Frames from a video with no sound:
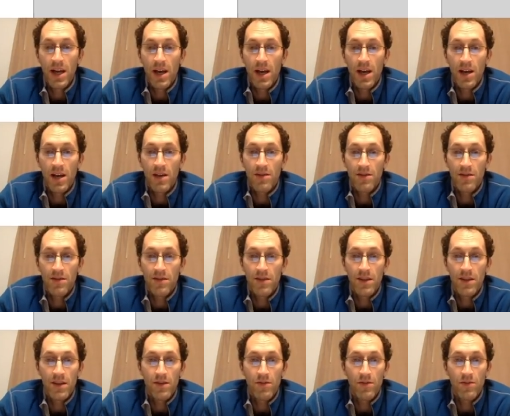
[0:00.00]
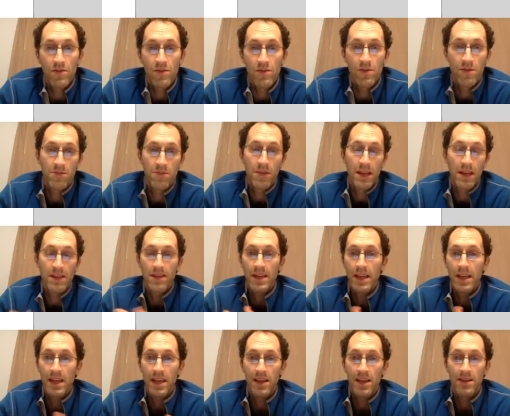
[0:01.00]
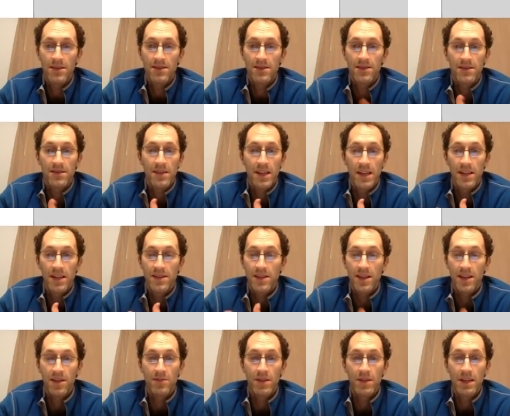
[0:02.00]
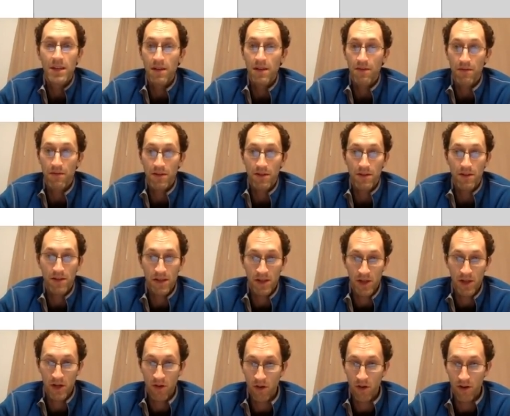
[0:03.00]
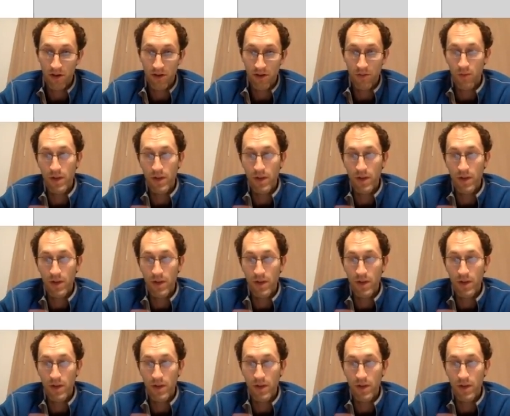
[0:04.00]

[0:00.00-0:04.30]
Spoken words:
The main thing is it's going to be different than the North.